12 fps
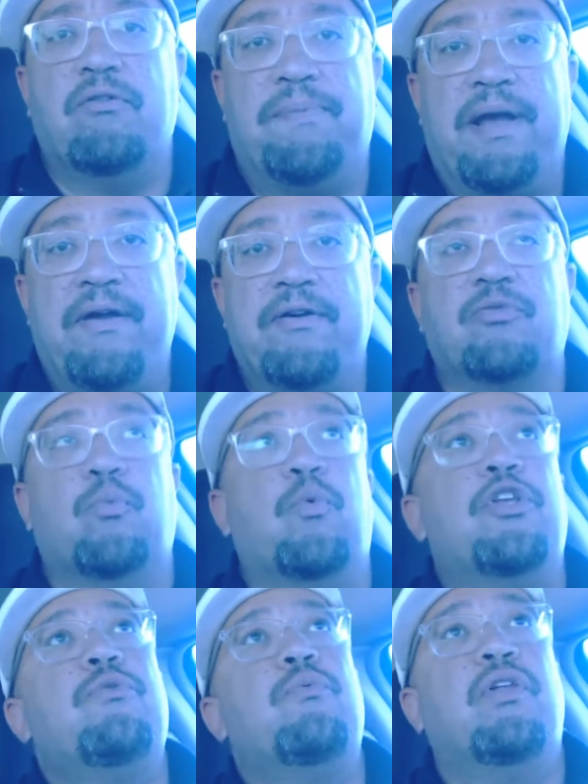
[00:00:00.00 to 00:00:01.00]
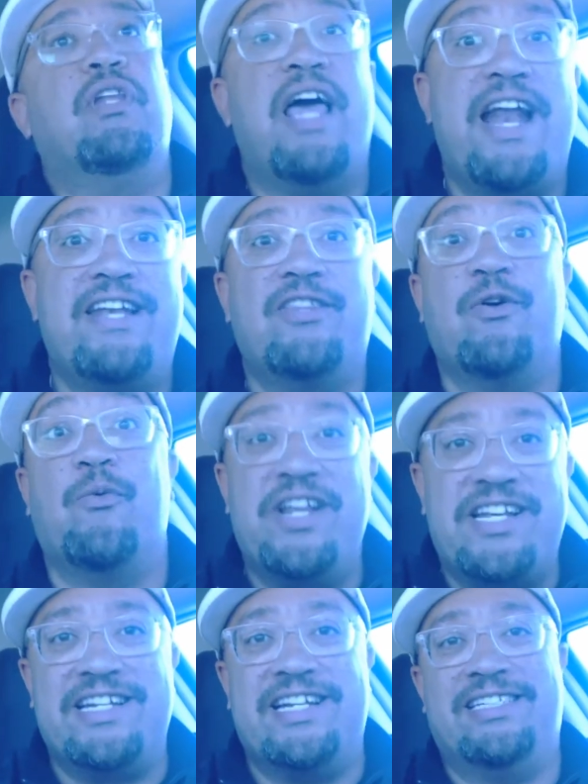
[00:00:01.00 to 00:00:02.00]
out who her parents, when you led the
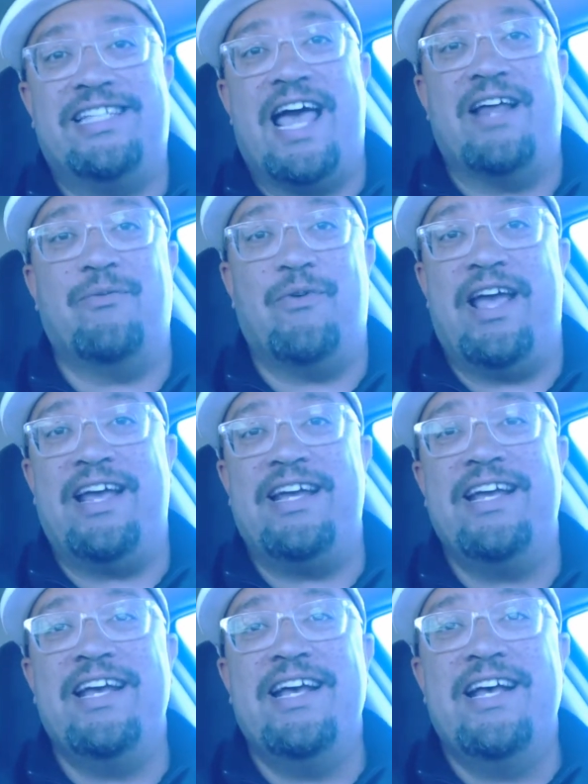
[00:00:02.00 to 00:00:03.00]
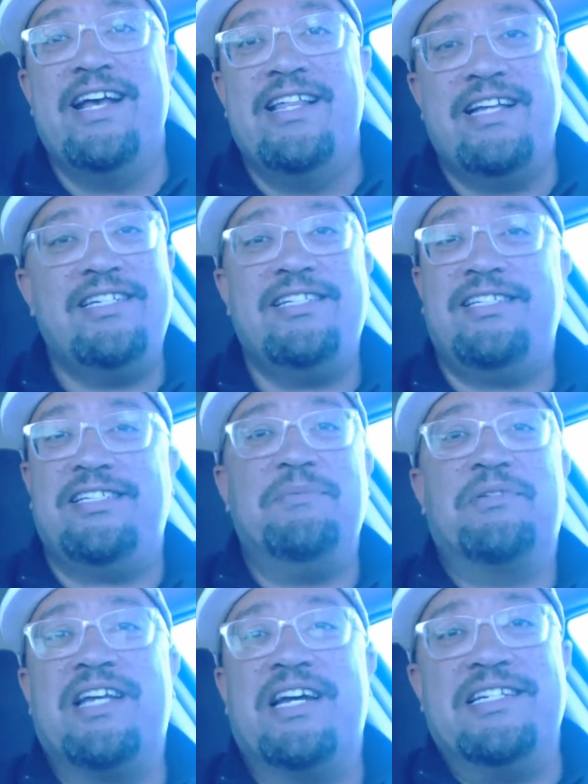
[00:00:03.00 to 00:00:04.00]
witness that way, that just
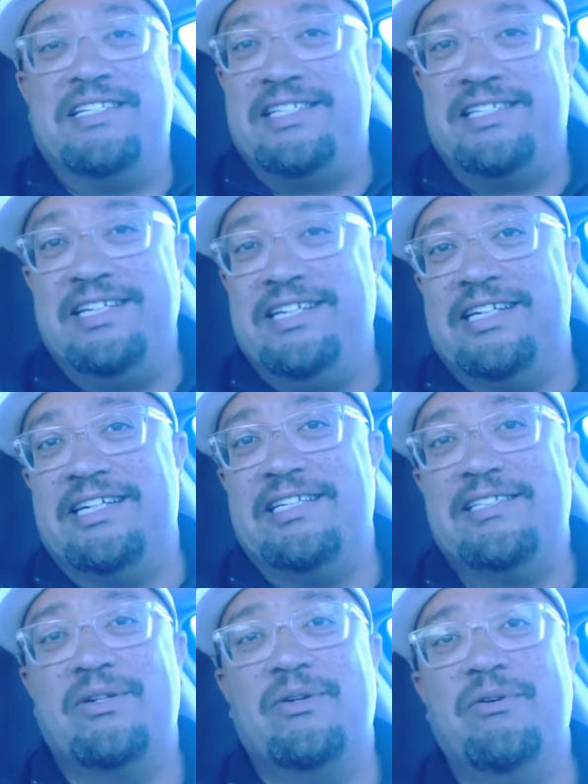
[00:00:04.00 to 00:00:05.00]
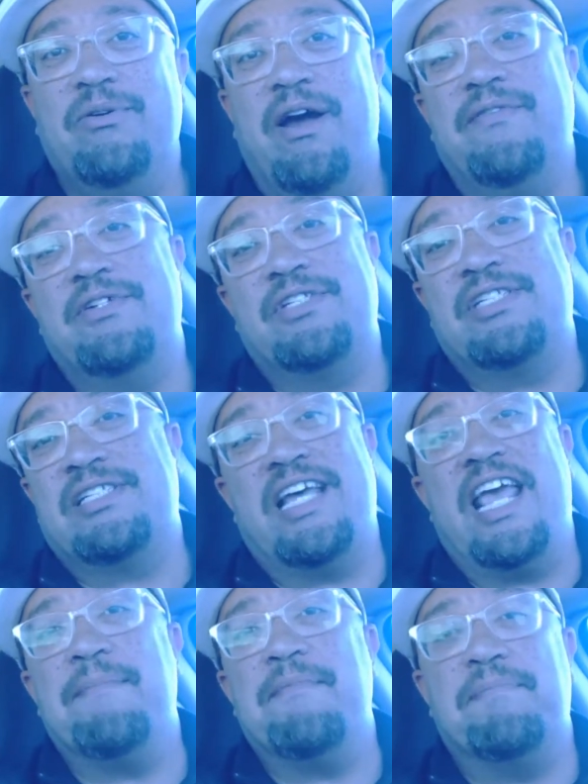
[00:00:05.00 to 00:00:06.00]
seems kind of silly. So whoever's
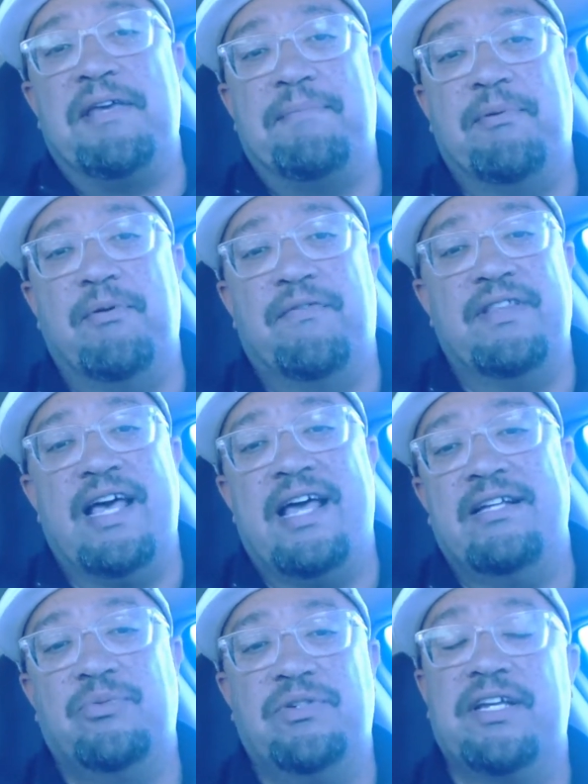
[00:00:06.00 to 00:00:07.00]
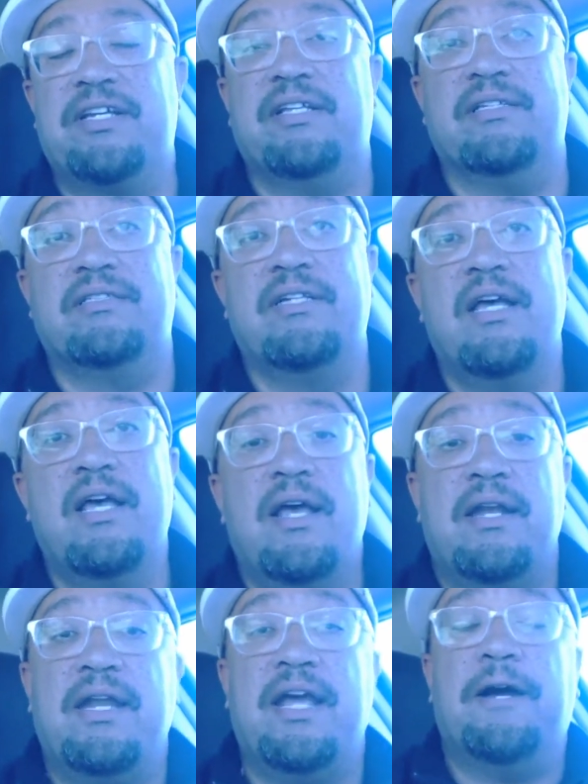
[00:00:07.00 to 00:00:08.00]
slamming people for that is ridiculous.
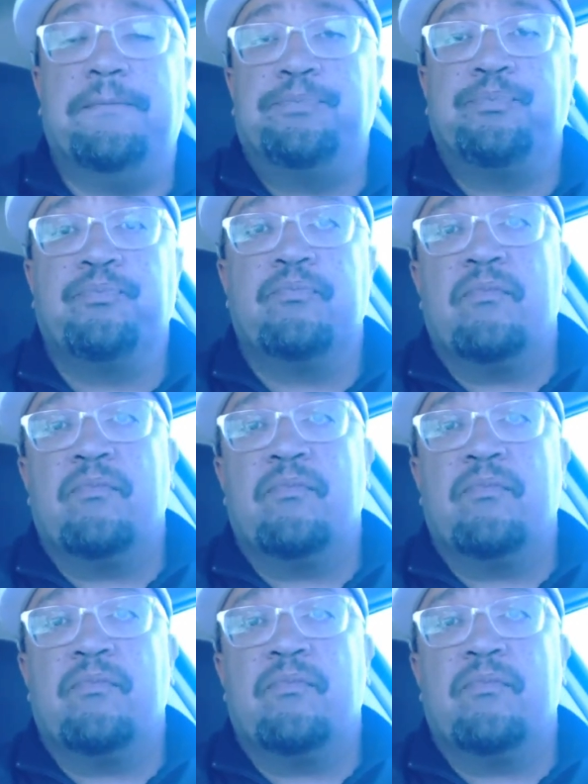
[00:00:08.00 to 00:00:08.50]
Now,